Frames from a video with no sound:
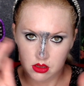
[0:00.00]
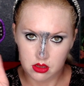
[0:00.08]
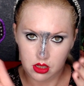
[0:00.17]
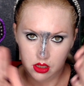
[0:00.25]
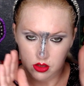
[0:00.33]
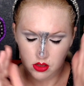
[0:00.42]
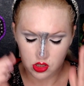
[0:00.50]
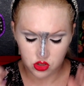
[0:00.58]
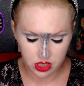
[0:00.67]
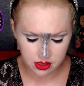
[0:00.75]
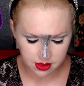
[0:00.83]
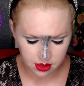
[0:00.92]
you know,
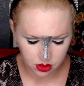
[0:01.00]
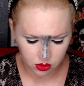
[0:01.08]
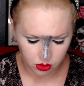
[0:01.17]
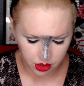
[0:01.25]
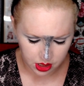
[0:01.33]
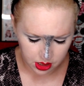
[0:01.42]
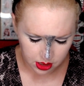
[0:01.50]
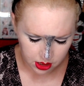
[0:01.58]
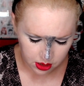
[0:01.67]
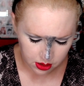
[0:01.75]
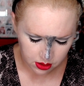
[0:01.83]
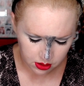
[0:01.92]
adjust it accordingly.